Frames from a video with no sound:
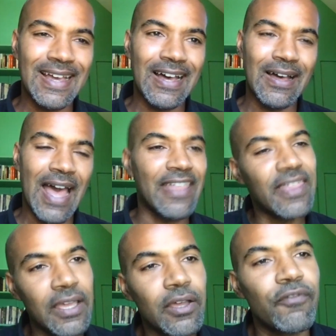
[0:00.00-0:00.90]
Uh, I
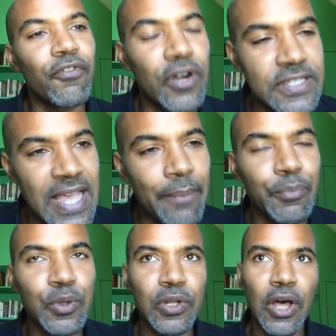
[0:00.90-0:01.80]
think, for
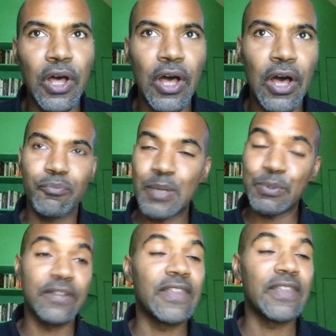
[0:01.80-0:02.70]
example, of
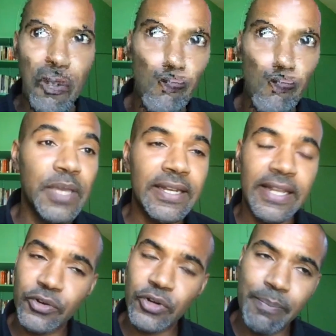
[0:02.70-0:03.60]
people in the
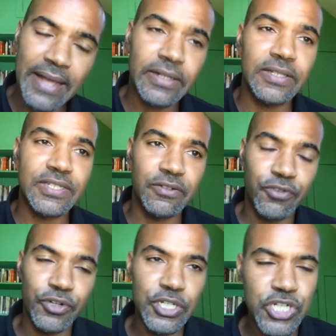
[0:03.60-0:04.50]
Caribbean, Hilary Beckles
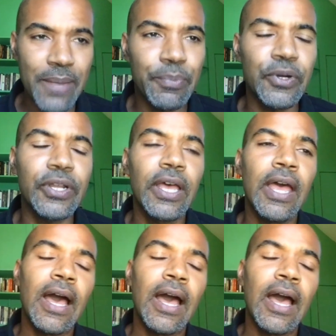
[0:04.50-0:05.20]
and Verene Shepherd,